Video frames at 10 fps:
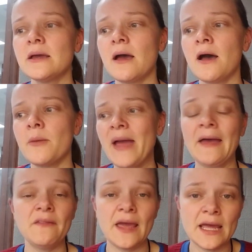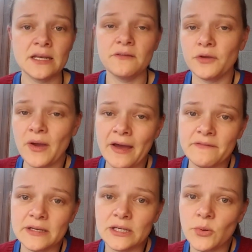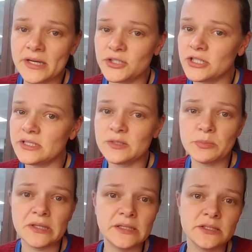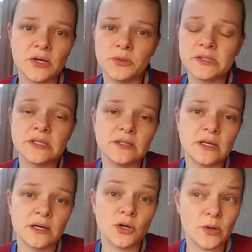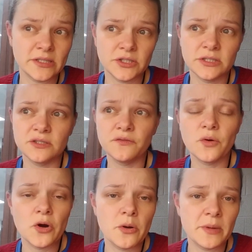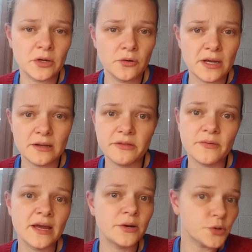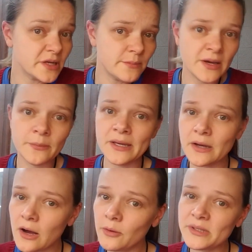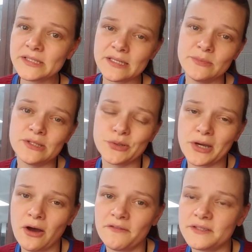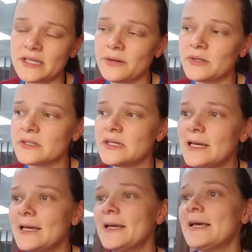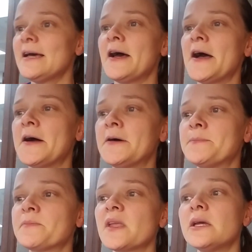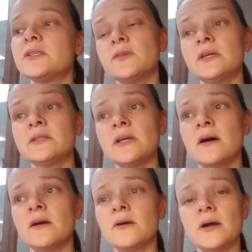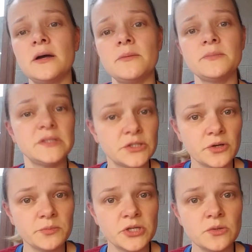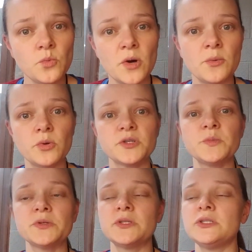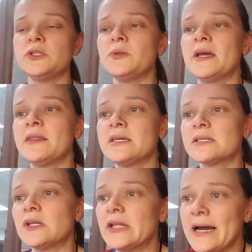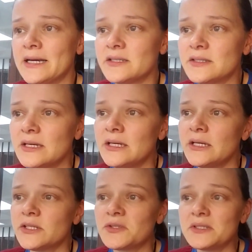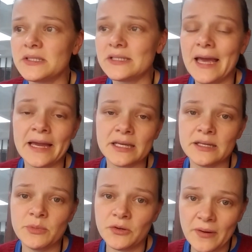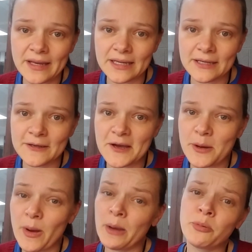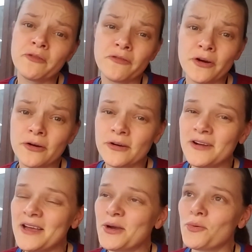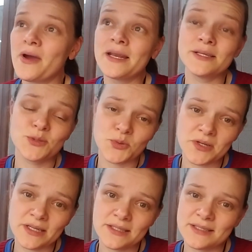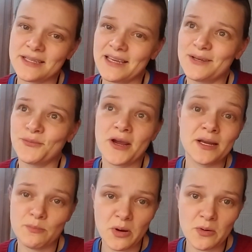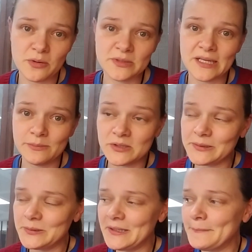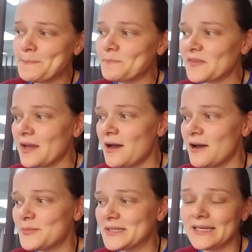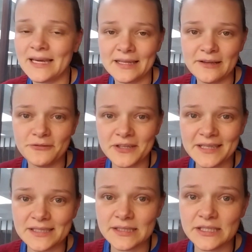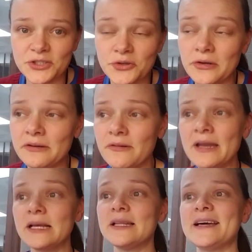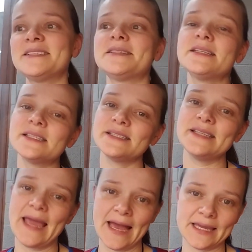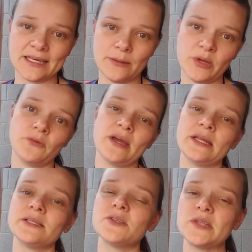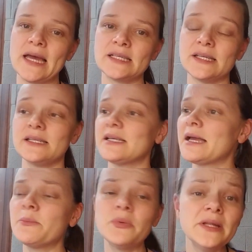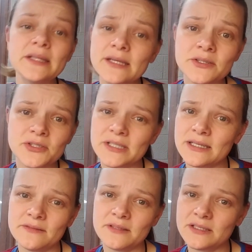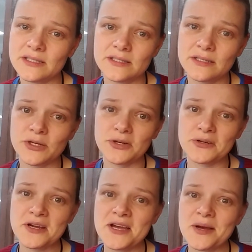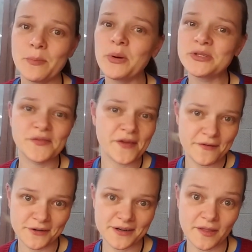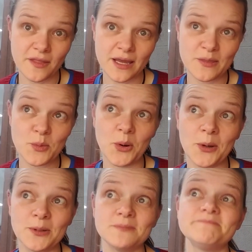At the end, if you have any questions, please go into the questions forum and create a thread, or email me, call me, see me during office hours. So there's our description, what we're supposed to do in this class. So this is academic writing. I prefer writing stories and writing poems, absolutely. And I love when I get to teach a creative writing class. This is the academic writing, so the essays. I completely understand if this isn't your most favorite thing in the world.